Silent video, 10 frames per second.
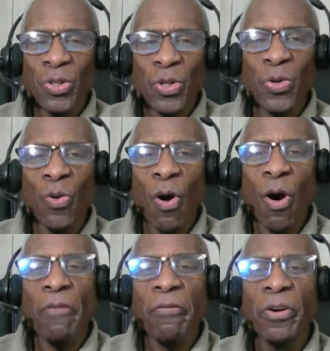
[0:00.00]
do
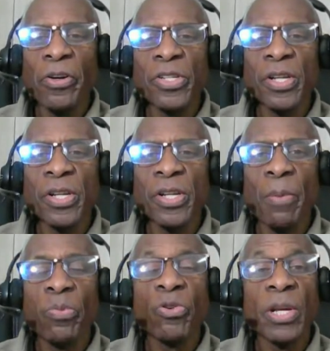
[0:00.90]
offer some
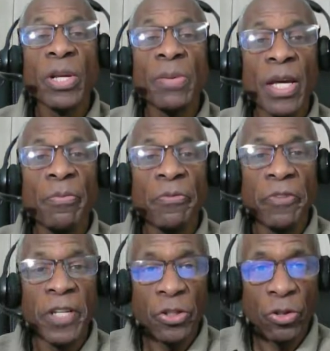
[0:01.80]
premium
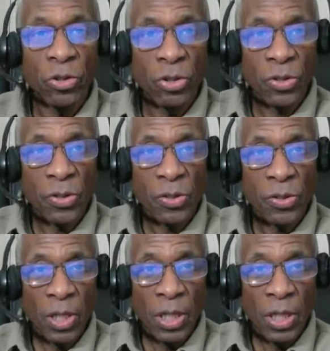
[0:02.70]
features.